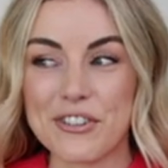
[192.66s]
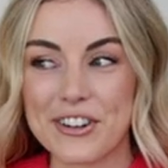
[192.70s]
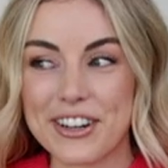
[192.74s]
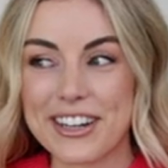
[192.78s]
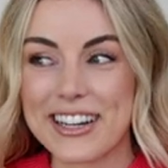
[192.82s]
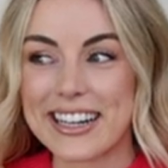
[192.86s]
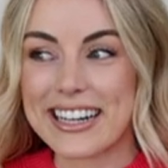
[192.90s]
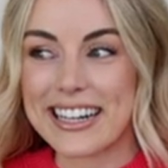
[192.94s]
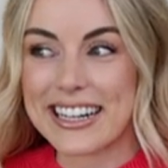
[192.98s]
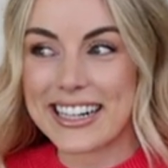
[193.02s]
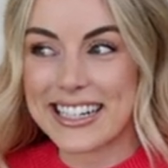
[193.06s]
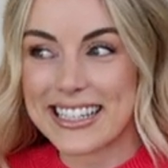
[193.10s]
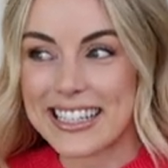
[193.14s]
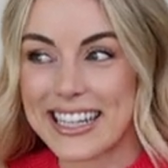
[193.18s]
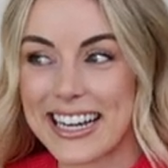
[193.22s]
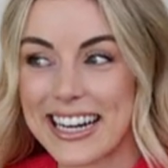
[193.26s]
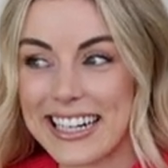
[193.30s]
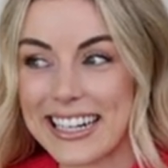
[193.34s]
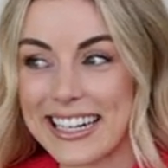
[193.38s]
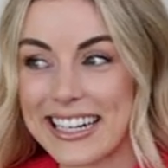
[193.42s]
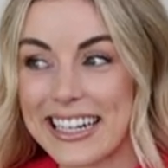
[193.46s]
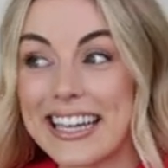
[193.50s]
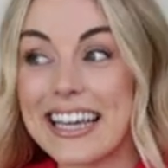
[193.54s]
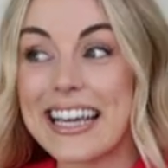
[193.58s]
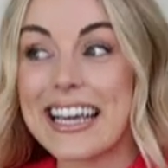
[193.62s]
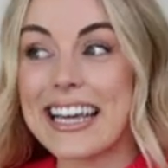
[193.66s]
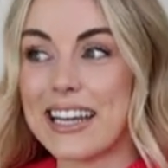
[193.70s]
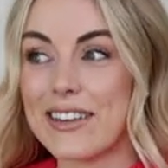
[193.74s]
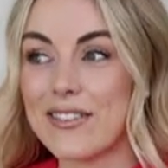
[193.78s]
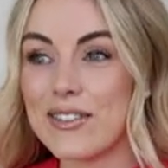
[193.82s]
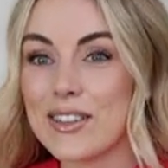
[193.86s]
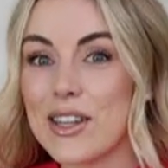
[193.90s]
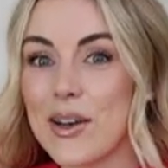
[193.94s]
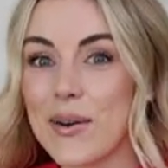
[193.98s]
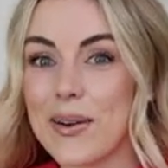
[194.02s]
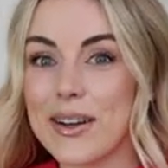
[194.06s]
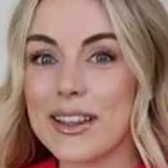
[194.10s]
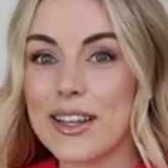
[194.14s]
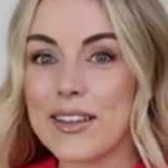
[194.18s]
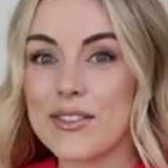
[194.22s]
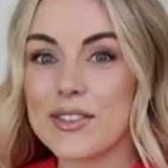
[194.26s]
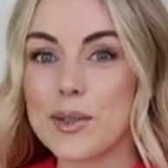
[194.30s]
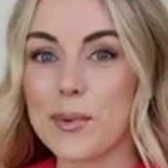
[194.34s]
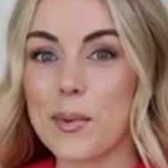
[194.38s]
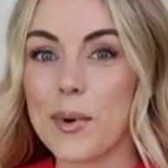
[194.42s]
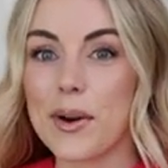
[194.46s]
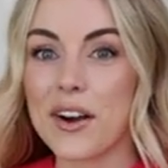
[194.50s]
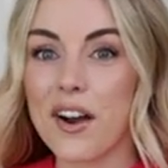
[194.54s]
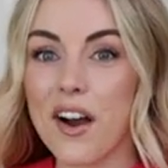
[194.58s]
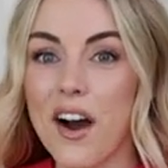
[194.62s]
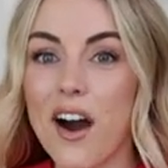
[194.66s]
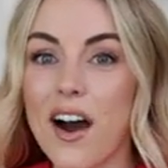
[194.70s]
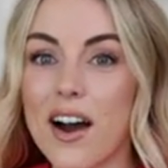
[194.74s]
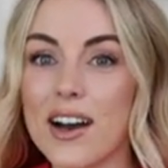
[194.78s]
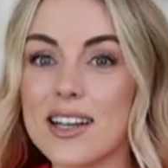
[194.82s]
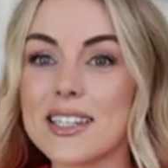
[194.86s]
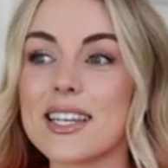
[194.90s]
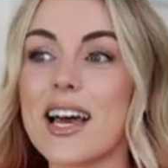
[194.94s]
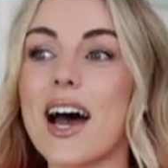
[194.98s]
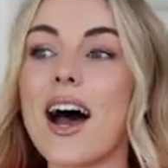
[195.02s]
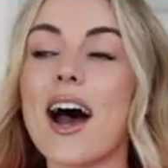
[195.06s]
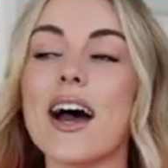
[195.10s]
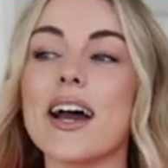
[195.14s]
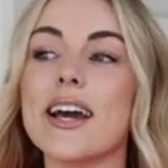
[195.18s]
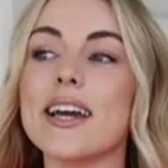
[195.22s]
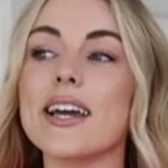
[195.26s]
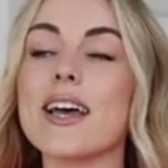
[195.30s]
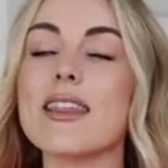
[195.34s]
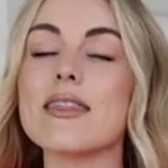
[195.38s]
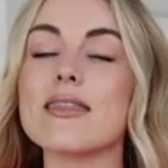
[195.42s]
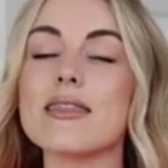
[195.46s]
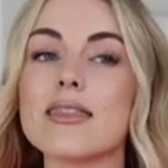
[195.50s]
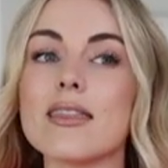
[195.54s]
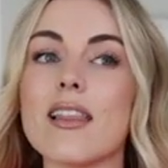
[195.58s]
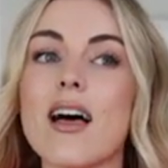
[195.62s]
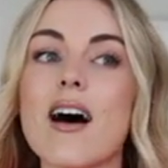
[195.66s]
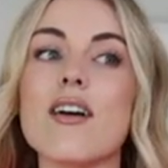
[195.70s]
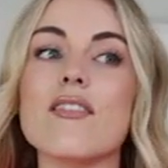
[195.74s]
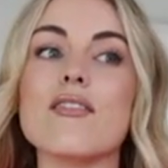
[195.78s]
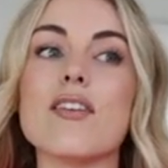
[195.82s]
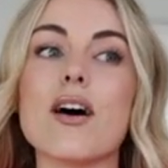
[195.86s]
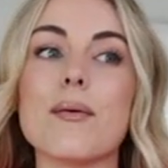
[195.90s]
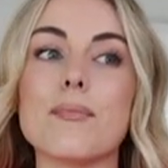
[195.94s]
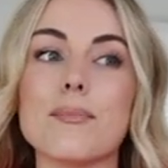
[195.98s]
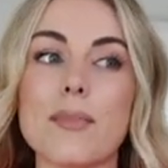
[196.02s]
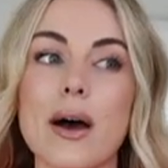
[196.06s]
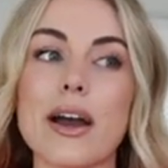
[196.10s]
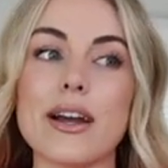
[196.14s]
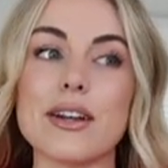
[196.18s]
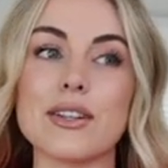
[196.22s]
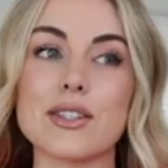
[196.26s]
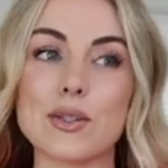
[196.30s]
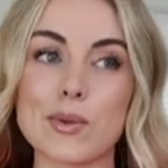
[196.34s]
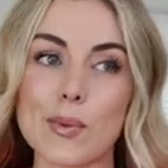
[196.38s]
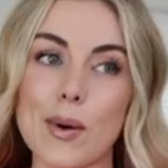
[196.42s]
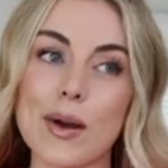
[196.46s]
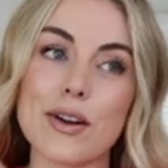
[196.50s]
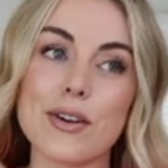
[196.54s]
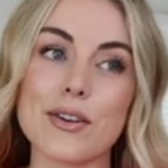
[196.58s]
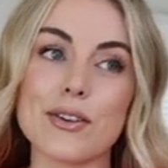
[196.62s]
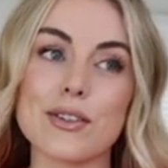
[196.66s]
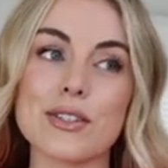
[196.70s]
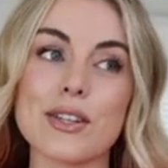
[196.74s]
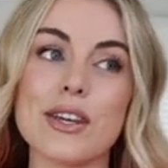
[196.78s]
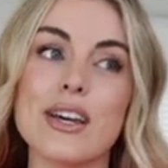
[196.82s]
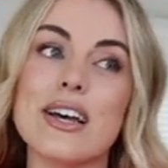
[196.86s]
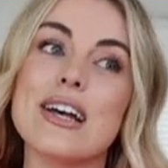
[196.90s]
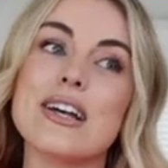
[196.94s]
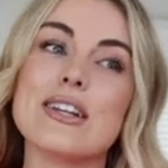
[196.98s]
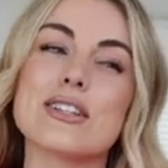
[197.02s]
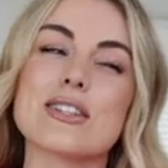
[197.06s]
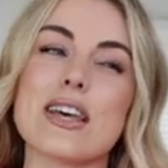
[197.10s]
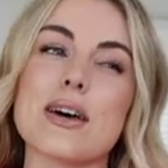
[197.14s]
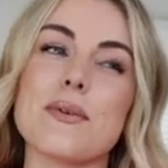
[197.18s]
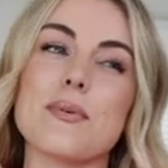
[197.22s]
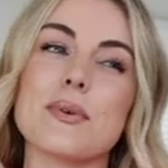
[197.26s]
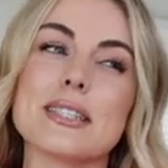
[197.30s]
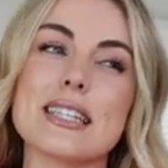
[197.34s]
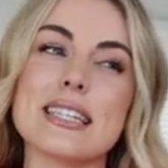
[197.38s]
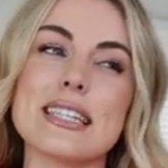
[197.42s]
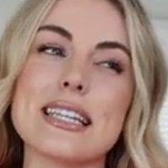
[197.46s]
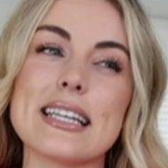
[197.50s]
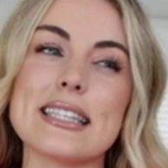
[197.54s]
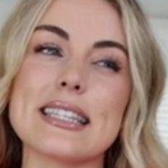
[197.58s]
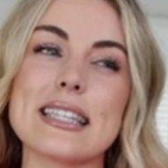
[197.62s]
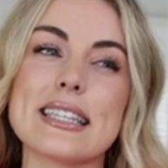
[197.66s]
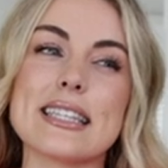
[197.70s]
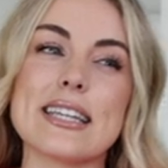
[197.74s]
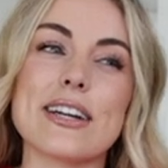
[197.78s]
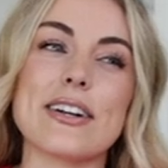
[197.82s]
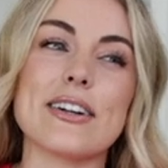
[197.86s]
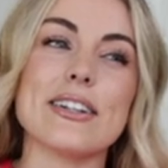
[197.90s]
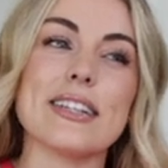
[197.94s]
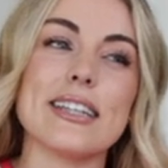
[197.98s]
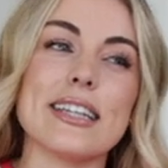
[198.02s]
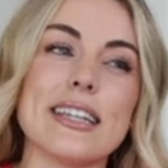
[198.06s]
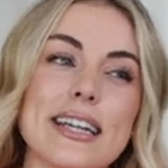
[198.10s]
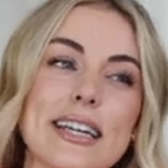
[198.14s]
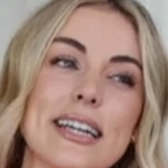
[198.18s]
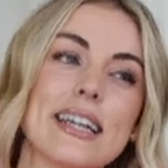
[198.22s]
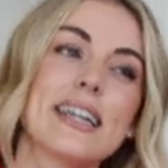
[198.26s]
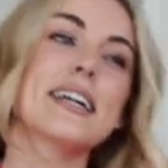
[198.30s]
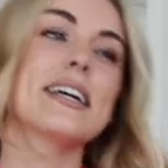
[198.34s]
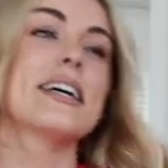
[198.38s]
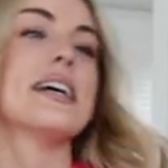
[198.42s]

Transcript: freaking excited. Even though I live somewhere hot, I love my sweaters. So that wasn't necessarily